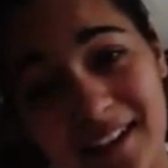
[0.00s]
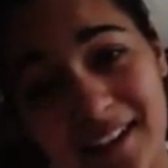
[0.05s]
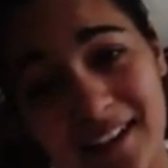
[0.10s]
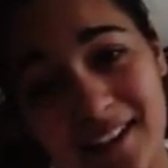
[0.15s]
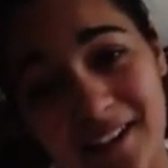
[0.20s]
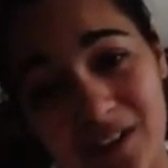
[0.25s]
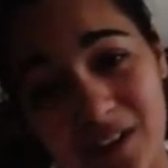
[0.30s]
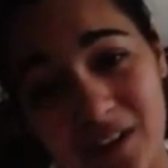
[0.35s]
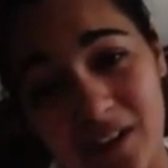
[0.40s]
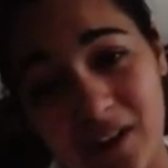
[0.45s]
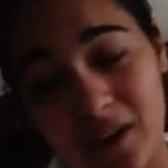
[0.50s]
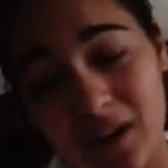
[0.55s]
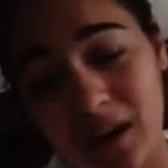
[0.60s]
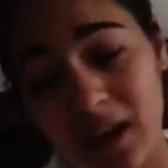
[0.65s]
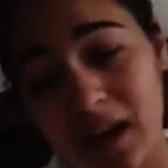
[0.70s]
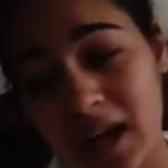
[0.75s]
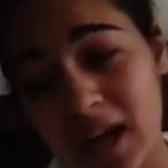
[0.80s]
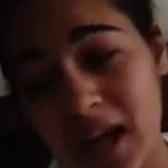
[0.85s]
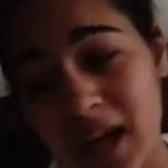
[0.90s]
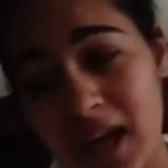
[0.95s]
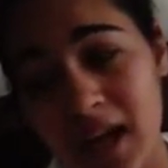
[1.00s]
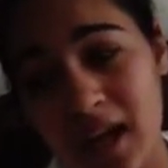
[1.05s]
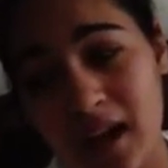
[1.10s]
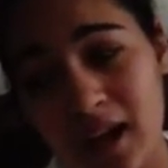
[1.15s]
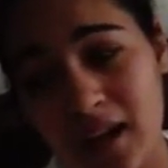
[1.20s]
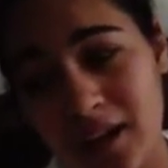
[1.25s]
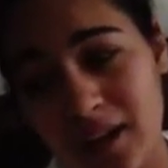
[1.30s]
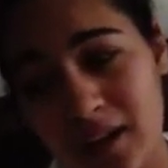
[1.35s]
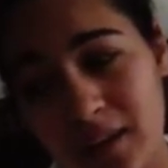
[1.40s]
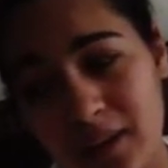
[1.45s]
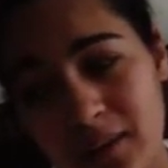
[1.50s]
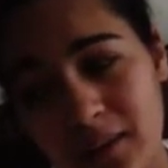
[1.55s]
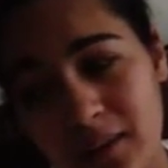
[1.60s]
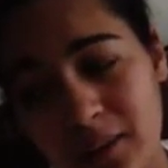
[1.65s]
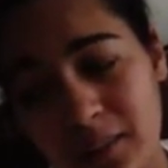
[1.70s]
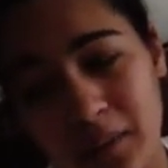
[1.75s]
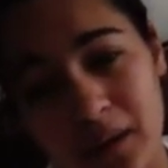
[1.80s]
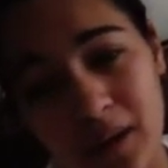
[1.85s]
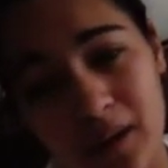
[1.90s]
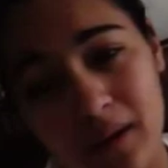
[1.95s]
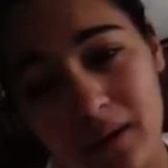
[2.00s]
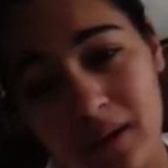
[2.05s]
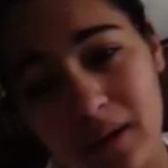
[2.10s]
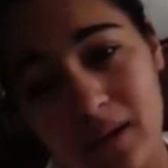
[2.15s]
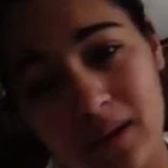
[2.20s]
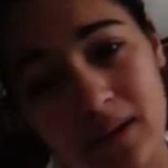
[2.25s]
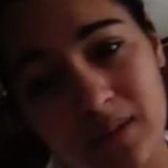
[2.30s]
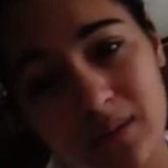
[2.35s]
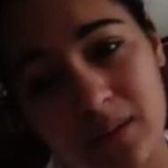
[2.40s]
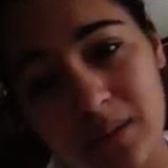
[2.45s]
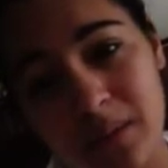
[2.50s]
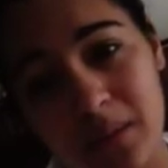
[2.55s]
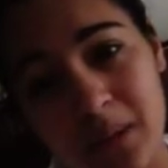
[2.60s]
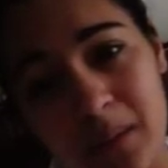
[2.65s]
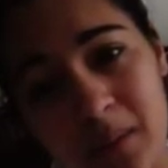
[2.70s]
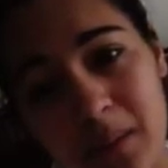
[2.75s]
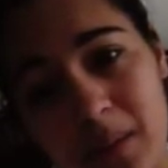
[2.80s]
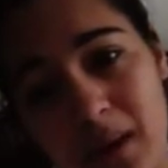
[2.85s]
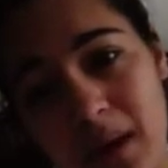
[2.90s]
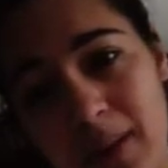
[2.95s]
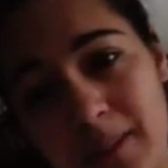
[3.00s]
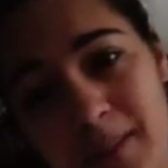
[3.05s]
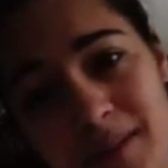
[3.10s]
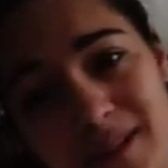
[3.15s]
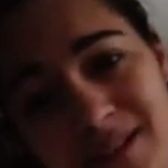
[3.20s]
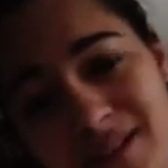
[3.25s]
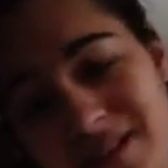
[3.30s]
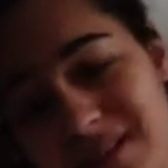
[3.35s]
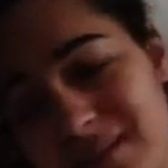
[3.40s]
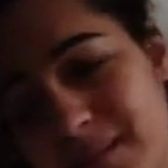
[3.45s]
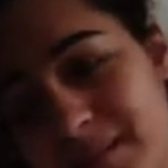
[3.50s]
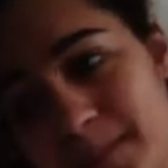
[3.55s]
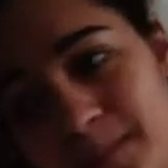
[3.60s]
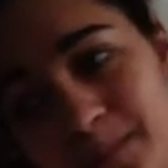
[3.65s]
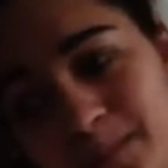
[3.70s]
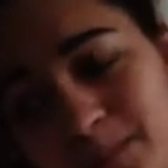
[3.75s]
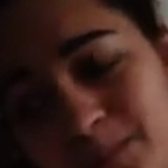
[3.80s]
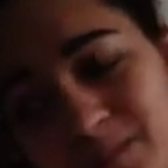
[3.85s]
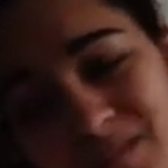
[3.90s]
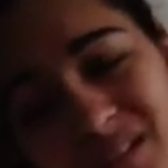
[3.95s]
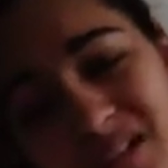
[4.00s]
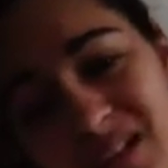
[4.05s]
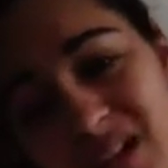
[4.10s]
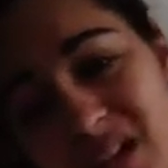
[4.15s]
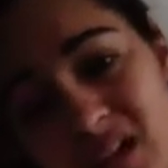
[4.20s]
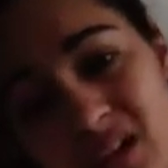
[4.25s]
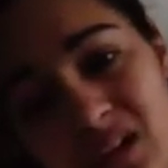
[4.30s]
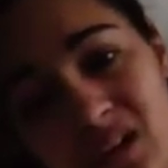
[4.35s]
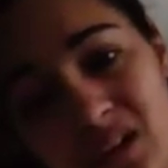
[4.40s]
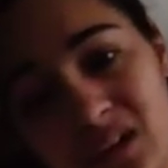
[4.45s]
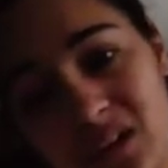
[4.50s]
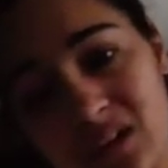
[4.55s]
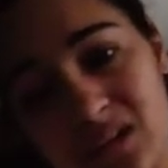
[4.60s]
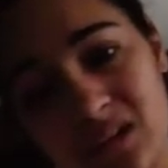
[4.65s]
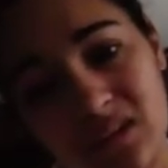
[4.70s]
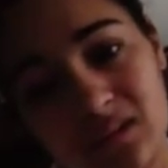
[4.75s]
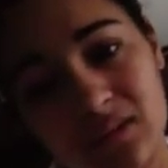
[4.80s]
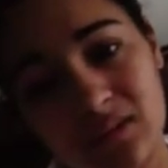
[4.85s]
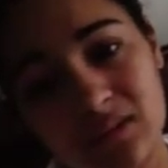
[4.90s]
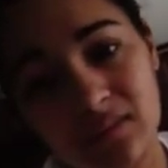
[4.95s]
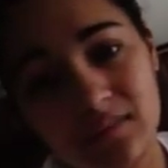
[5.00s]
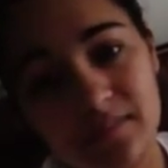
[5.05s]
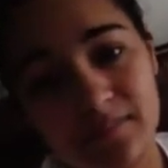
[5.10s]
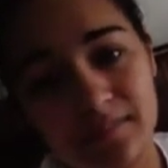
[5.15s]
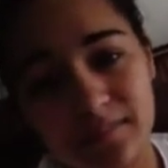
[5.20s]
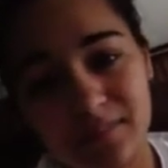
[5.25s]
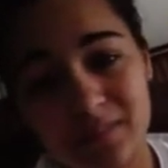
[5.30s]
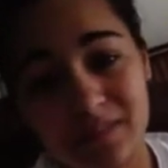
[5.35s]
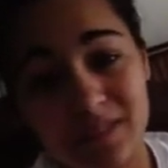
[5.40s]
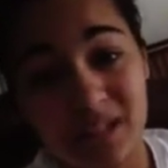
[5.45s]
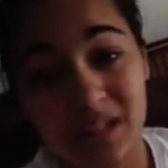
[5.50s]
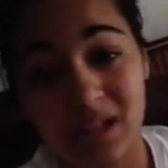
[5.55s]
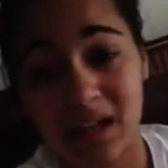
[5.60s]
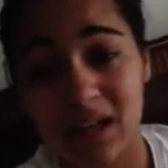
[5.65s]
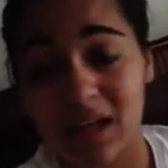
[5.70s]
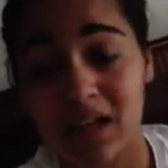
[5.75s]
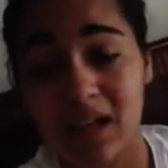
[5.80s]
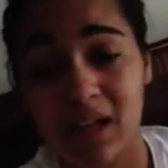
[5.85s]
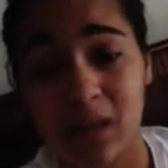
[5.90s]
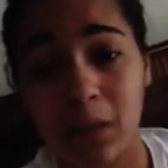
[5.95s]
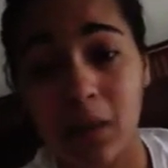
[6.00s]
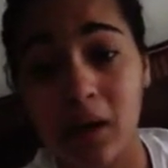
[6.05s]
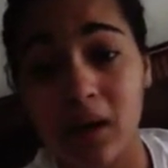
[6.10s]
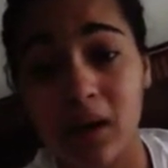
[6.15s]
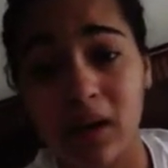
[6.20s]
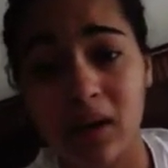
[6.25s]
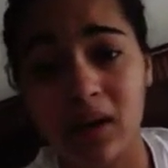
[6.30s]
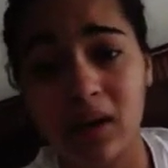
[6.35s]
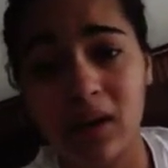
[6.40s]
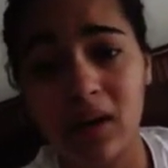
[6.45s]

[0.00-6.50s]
The progress with me and my mom, it's not good. It's not getting any better.